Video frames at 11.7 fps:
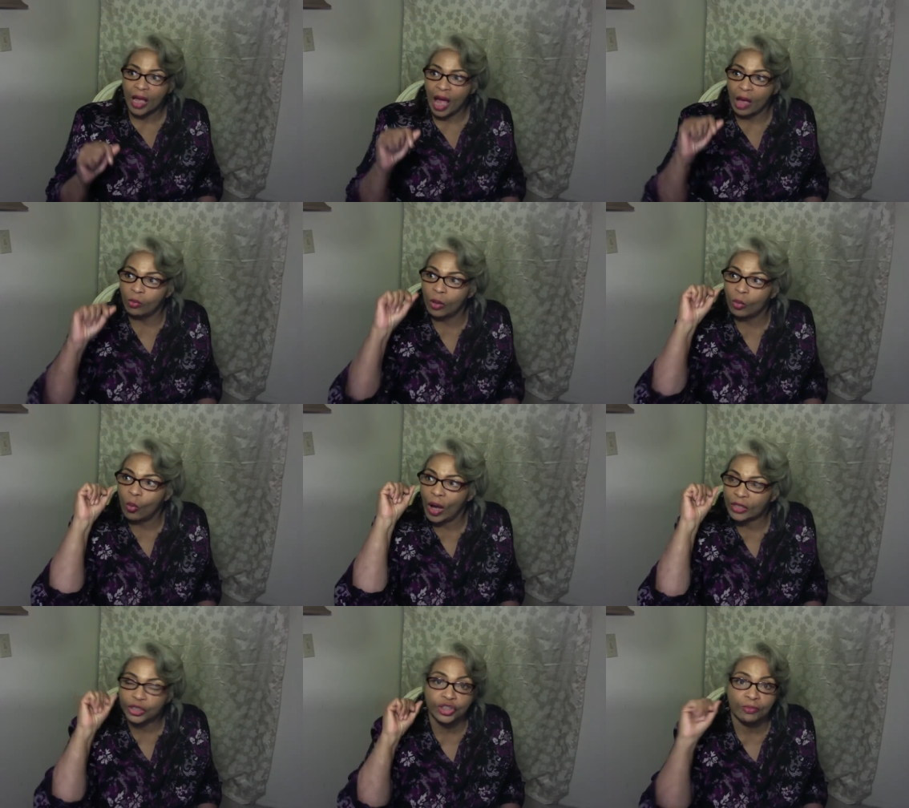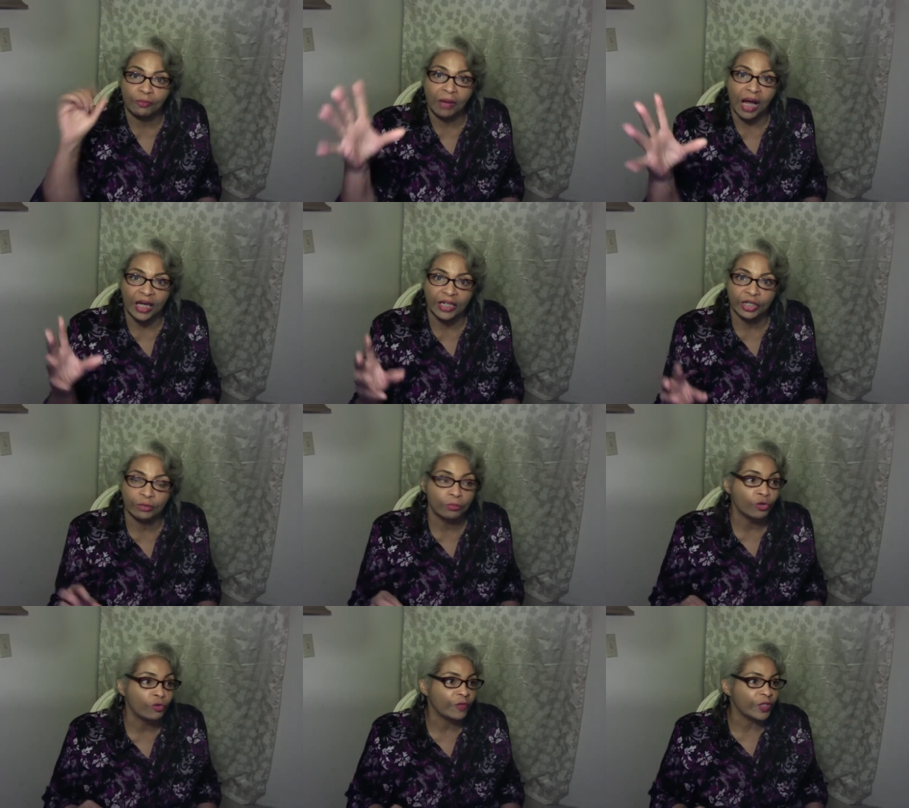I won't watch demonic
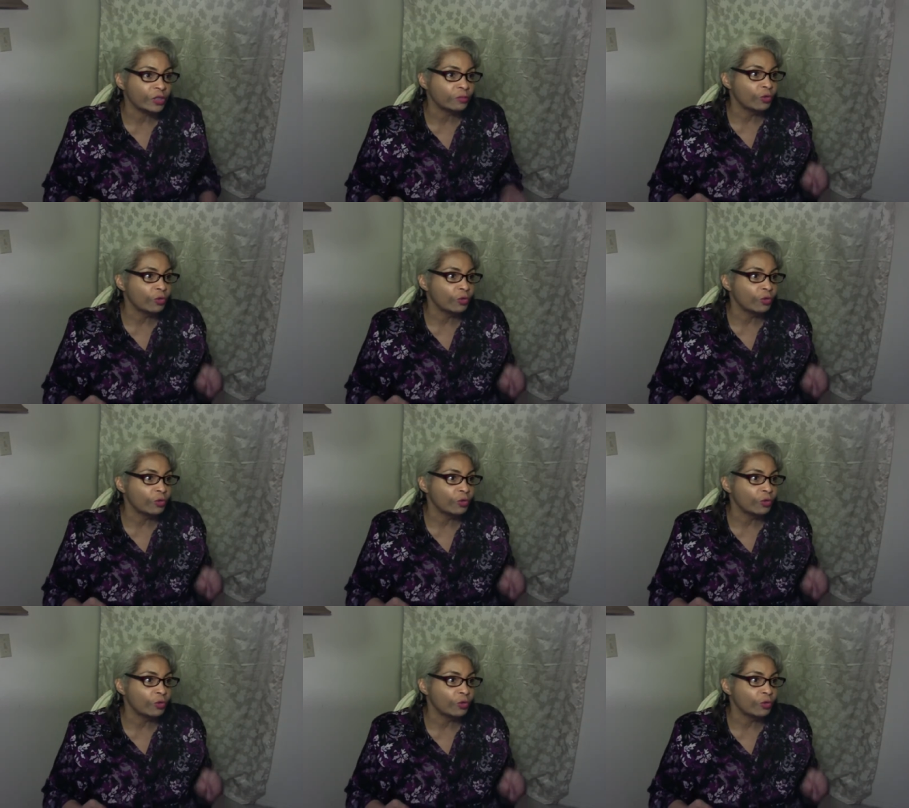movies,